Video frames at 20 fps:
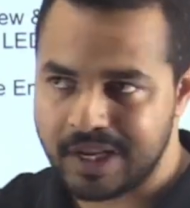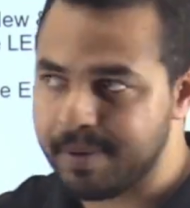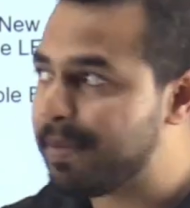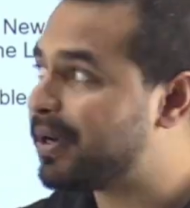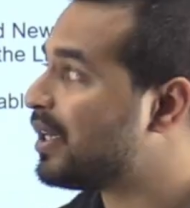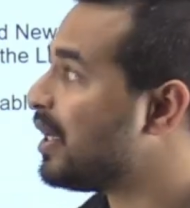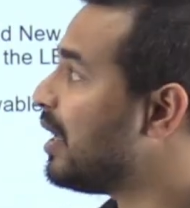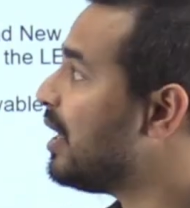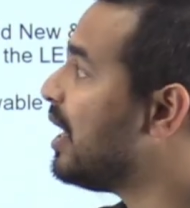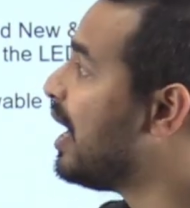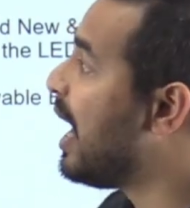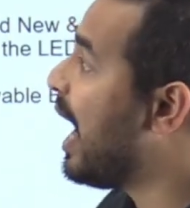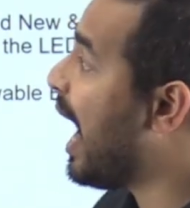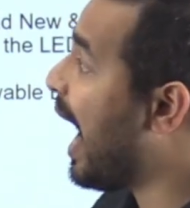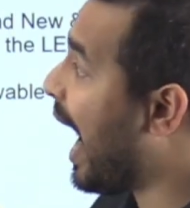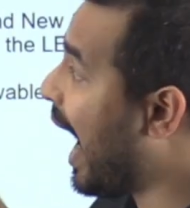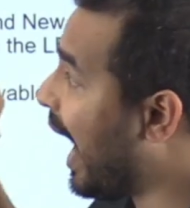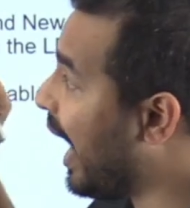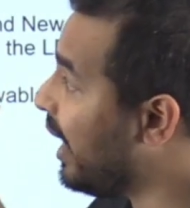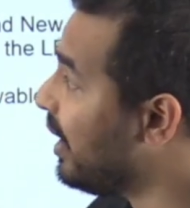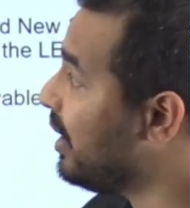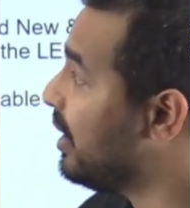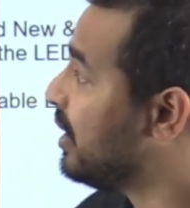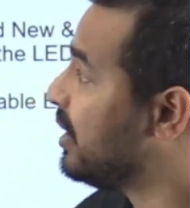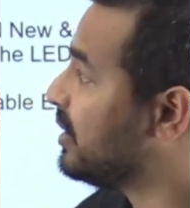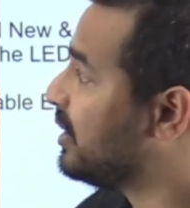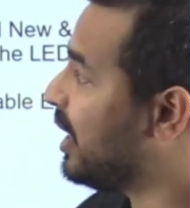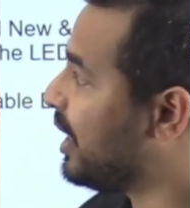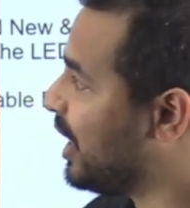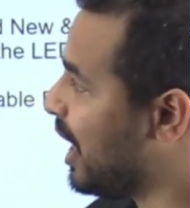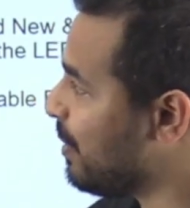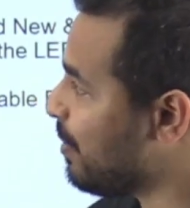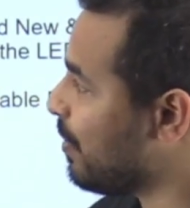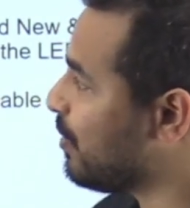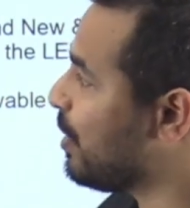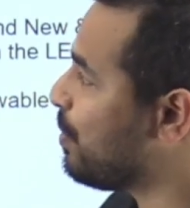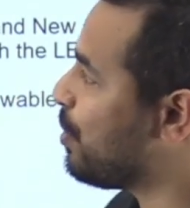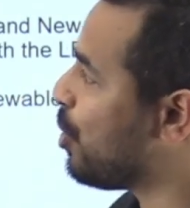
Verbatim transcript: Limited, and the name of the